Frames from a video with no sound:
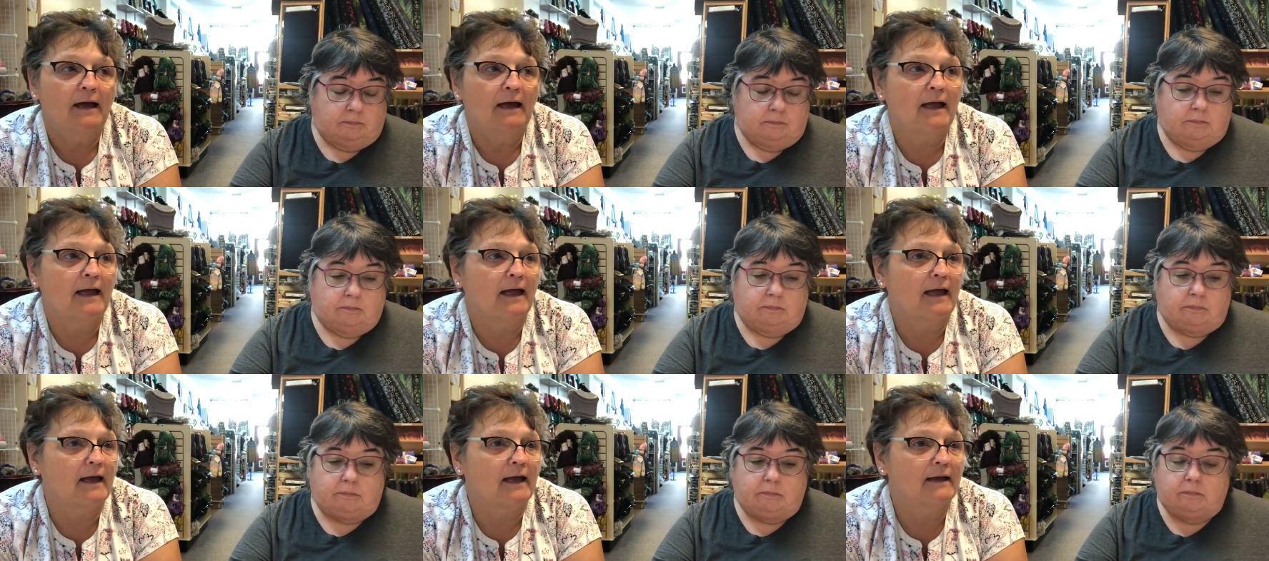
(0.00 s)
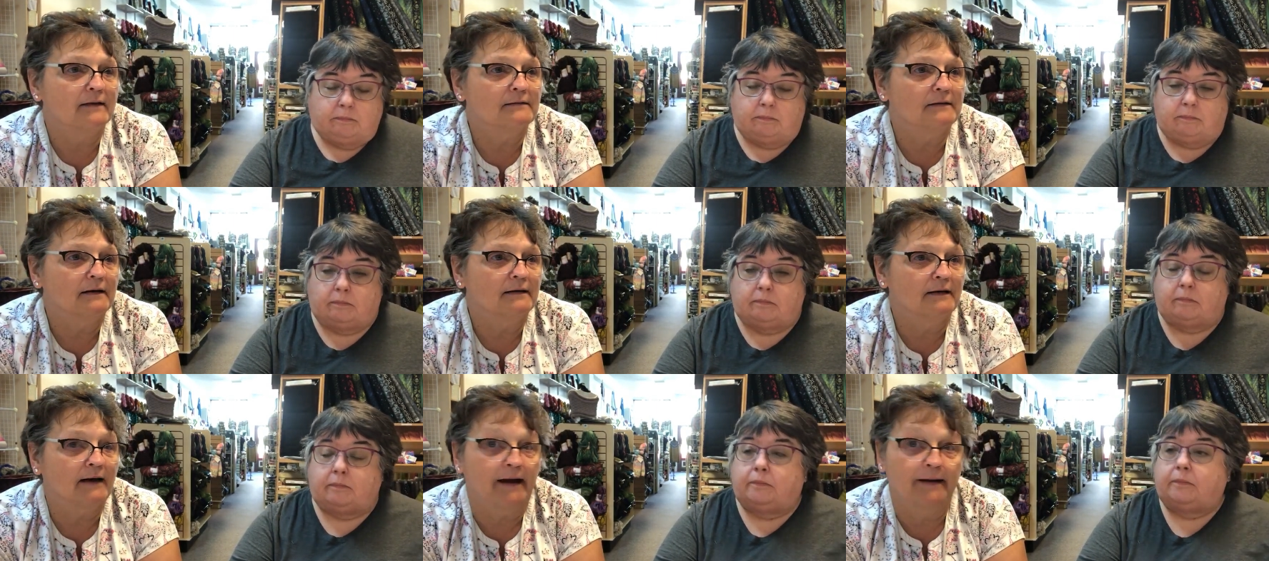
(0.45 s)

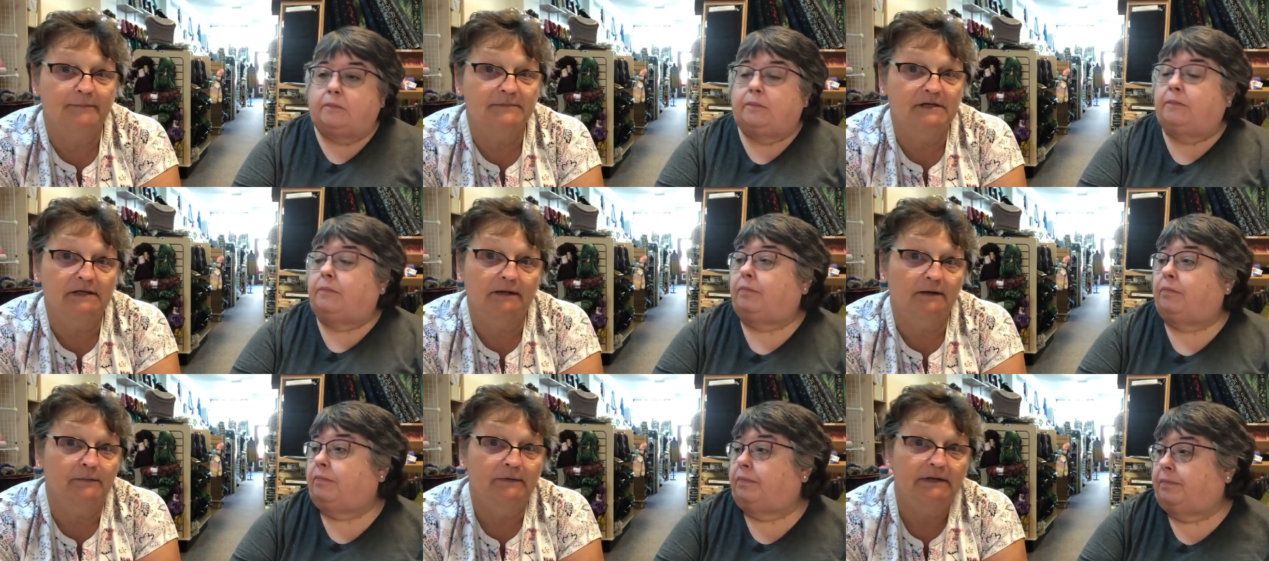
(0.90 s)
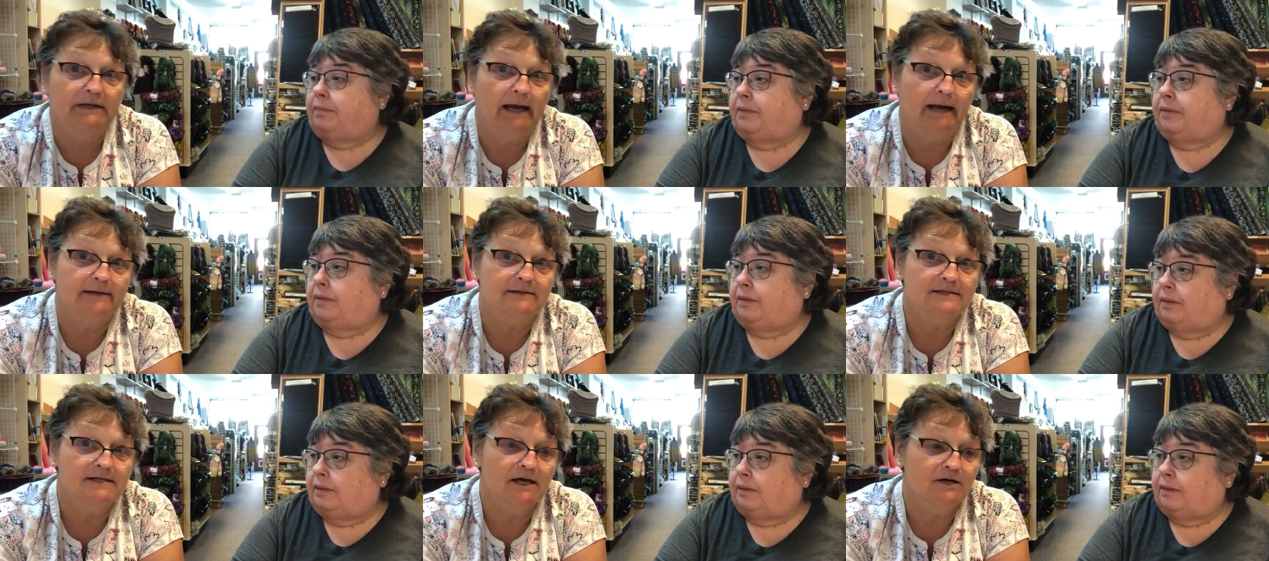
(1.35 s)
Speaker 1: And I'm dealing with 9-
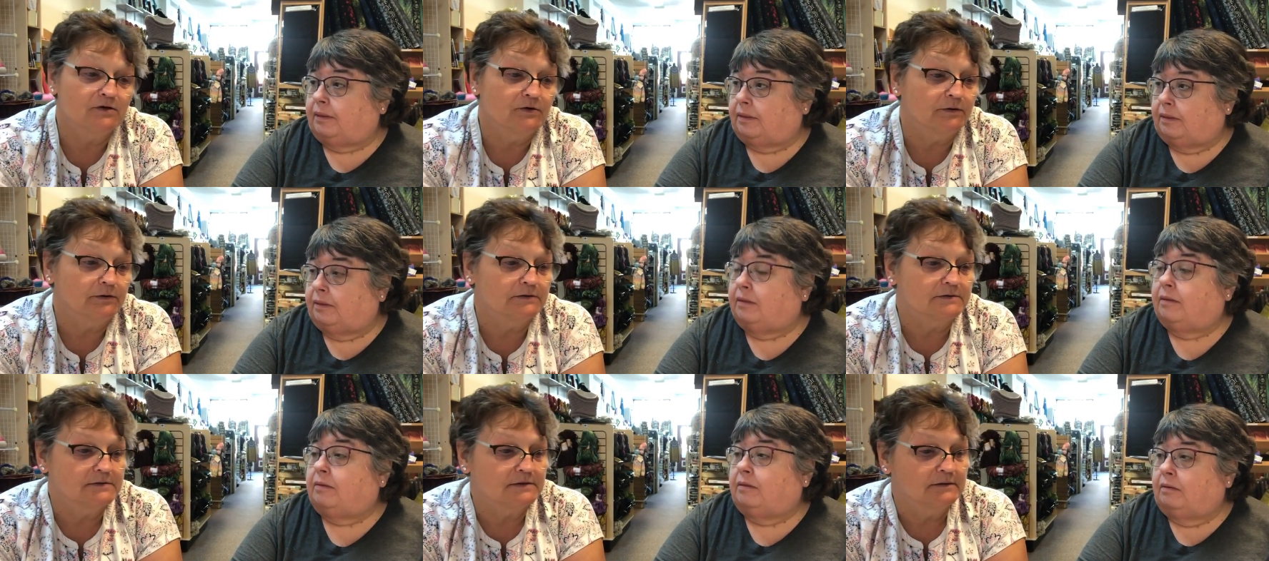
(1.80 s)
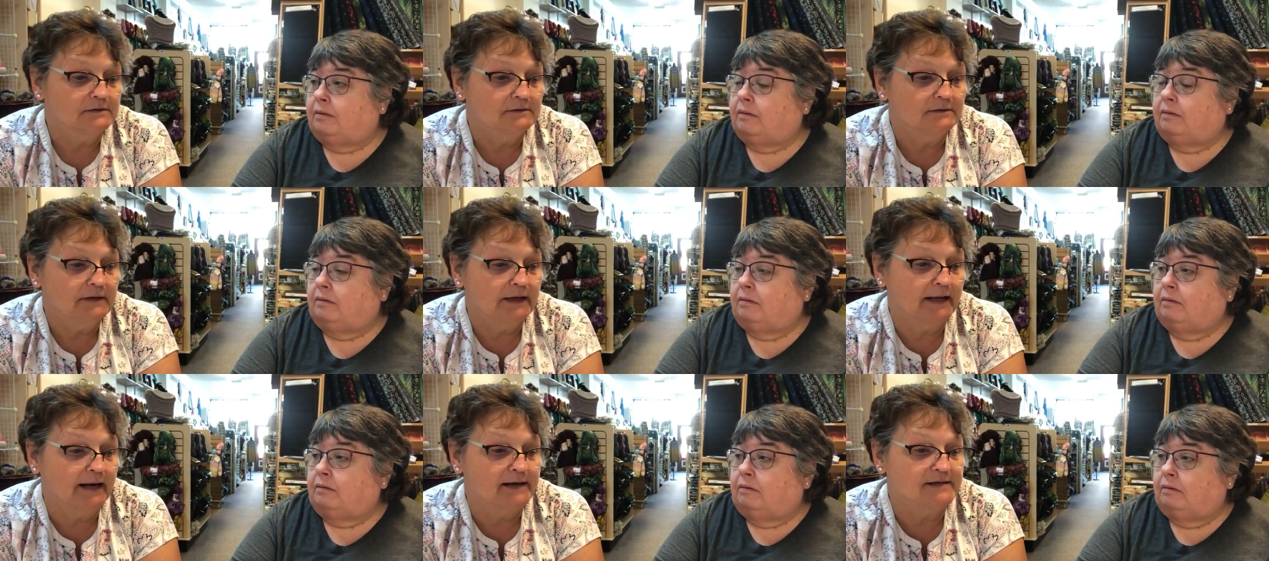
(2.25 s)
and 10-year-olds.
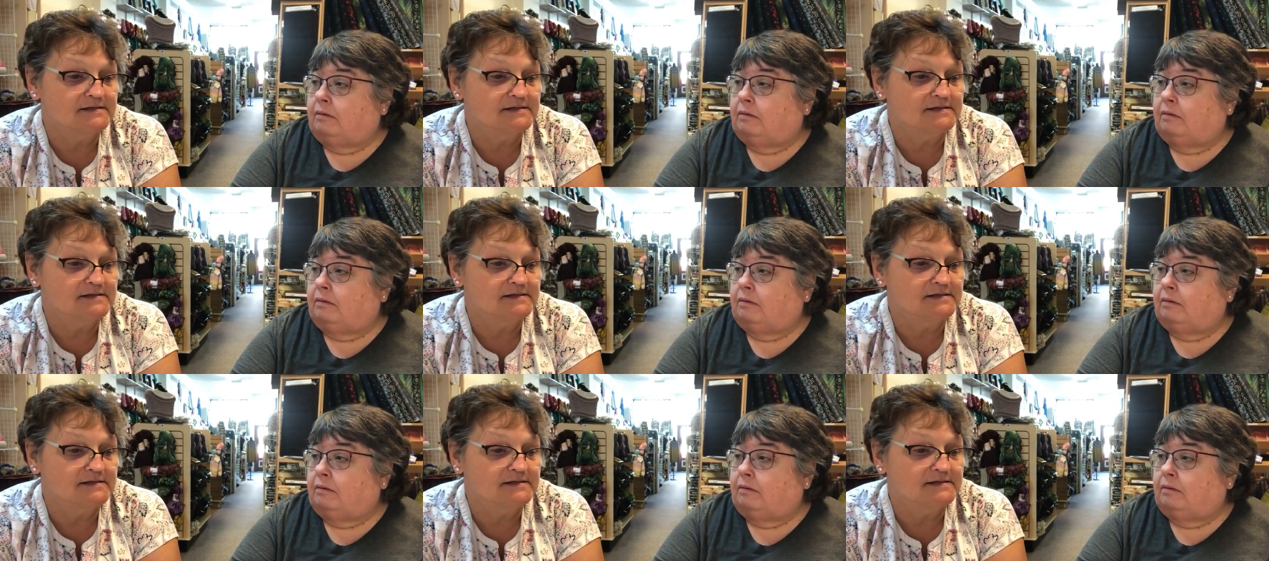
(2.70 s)
And